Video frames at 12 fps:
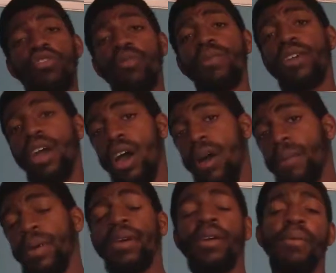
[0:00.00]

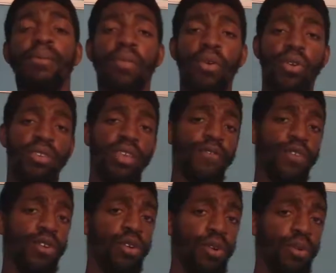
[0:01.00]
become more
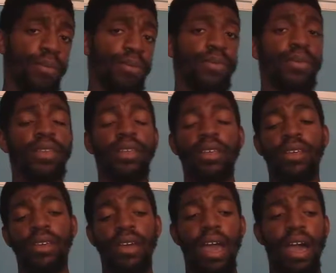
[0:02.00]
difficult,
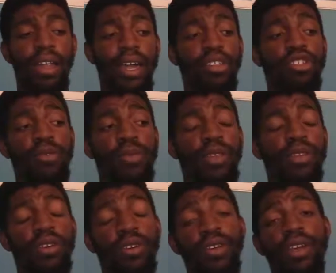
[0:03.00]
I'll actually be
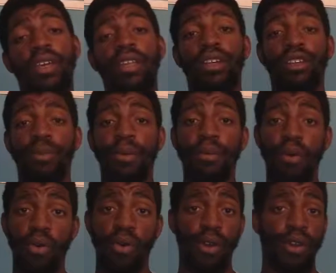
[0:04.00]
learning a little bit
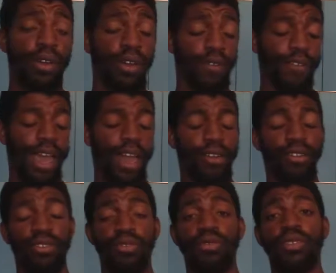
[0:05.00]
more of how
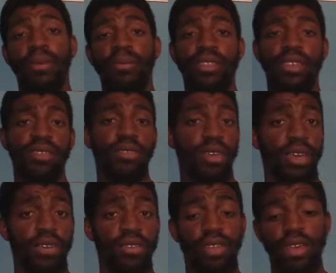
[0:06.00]
to do some of these
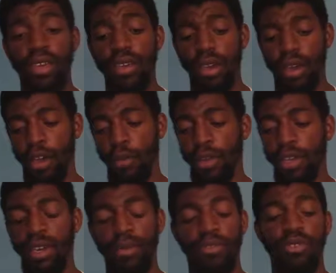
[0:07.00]
things when
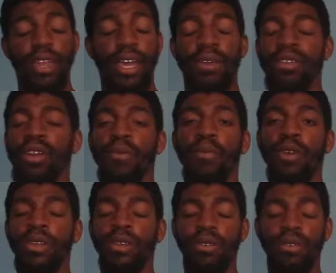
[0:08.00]
it comes to
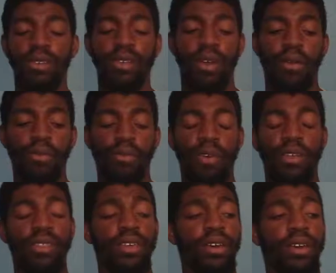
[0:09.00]
one
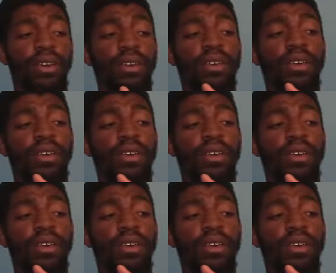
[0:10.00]
of the